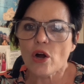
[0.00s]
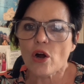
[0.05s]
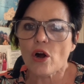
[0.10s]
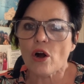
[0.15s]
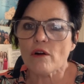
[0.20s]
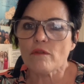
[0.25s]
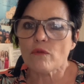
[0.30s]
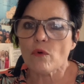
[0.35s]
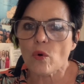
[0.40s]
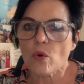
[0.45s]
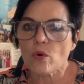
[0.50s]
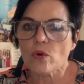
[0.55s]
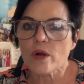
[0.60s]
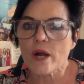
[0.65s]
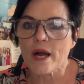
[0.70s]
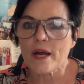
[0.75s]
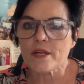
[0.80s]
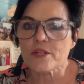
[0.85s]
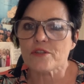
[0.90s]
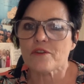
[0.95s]
of all
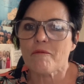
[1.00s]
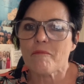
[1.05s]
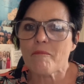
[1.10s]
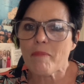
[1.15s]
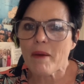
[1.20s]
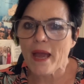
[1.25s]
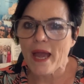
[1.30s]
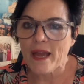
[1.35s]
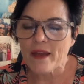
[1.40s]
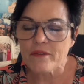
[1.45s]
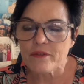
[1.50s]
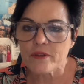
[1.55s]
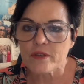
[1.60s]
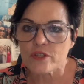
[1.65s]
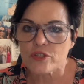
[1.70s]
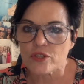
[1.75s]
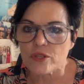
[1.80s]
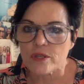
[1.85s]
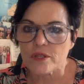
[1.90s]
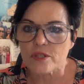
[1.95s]
kinds of
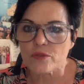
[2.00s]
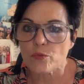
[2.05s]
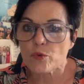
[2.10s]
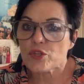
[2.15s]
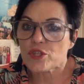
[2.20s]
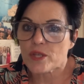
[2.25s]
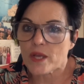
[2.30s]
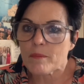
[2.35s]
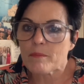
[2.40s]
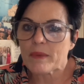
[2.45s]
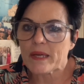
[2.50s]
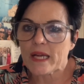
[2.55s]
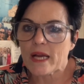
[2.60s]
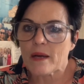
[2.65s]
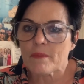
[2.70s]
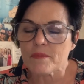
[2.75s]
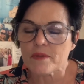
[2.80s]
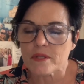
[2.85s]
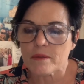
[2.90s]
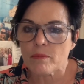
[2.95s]
pathogens, which then
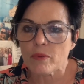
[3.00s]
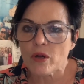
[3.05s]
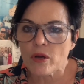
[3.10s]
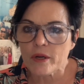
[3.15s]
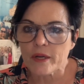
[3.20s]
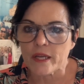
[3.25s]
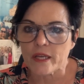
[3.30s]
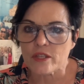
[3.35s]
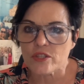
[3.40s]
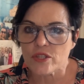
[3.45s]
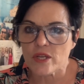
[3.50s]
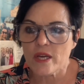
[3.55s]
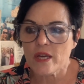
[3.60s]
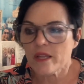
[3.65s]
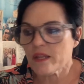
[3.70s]
becomes the blockage.